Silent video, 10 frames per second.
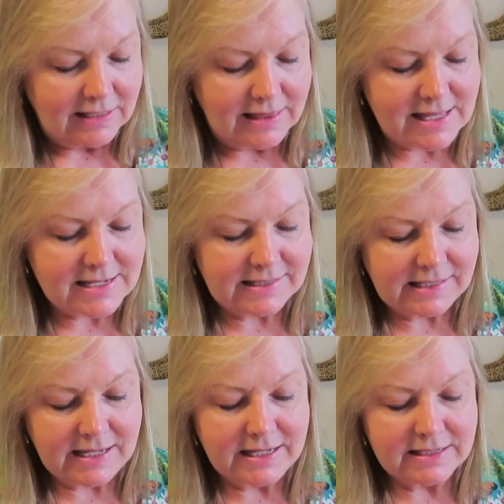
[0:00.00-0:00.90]
This
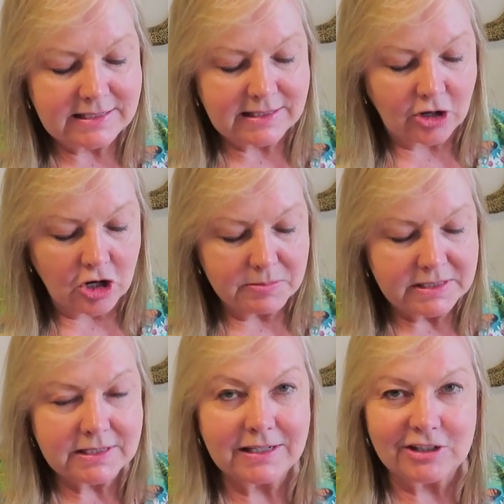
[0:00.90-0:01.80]
is the
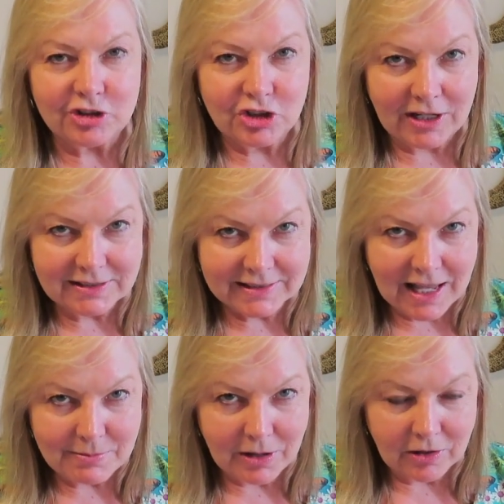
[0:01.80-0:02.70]
garment. It just
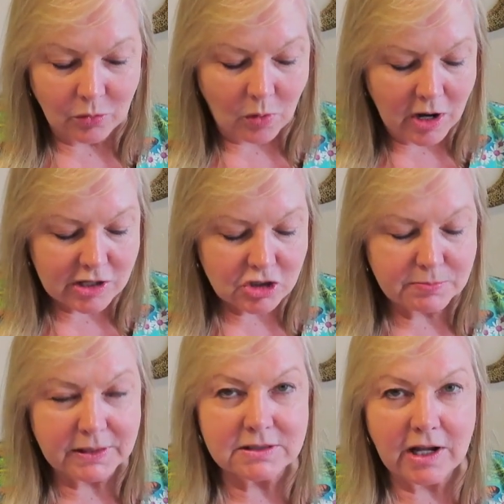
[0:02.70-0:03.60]
came out of the wash
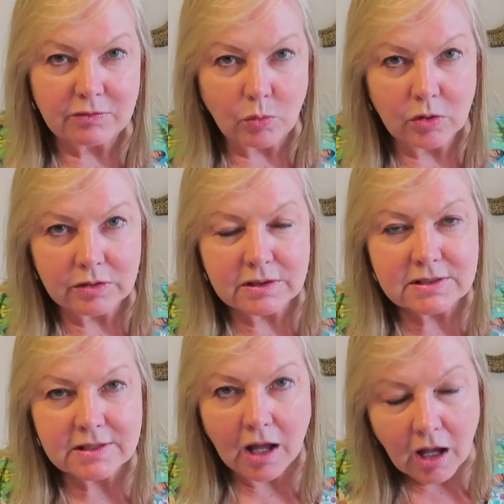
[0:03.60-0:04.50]
because I've worn
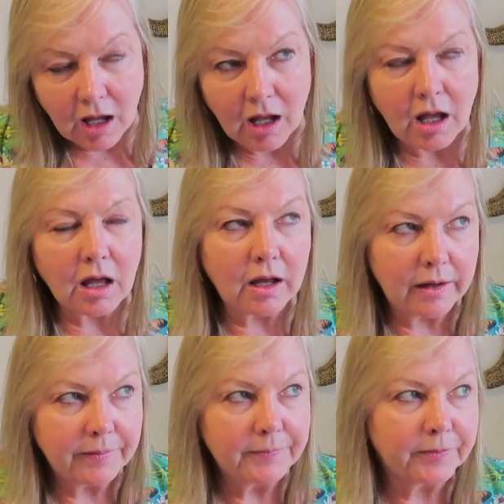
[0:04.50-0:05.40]
this,
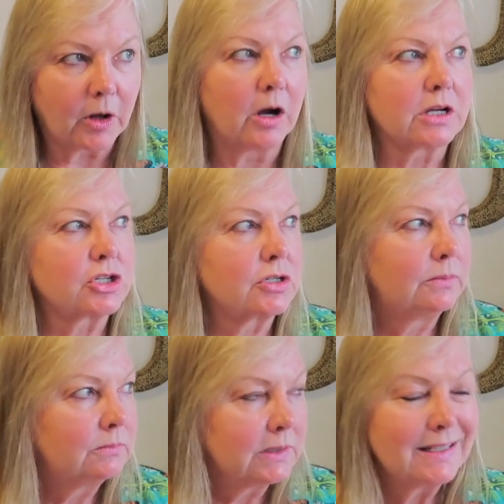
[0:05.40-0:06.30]
gosh,
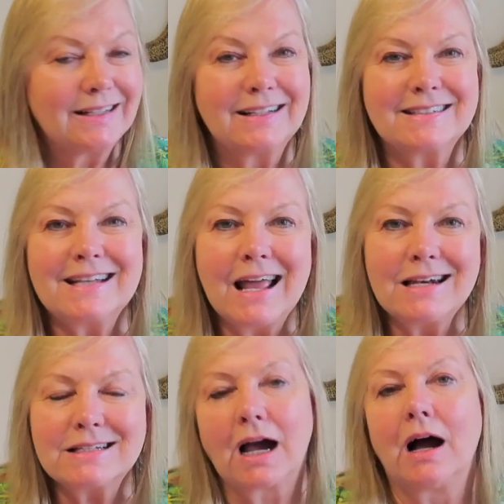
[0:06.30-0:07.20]

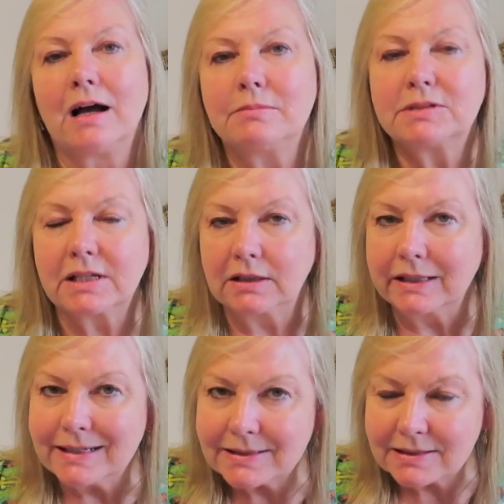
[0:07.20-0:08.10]
10 times at
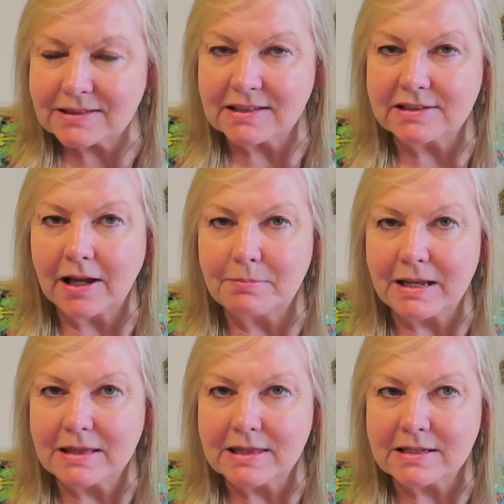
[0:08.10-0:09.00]
least since I
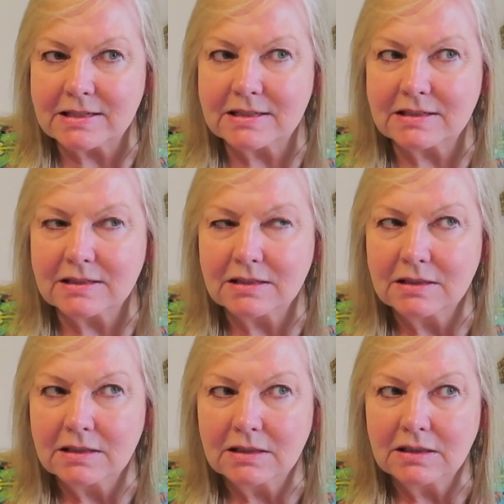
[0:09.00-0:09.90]
made this
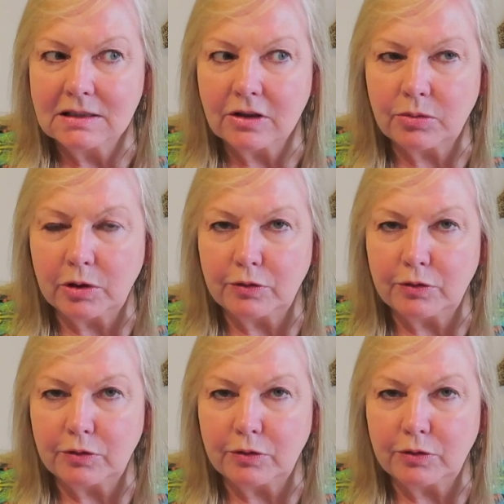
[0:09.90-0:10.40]
3 or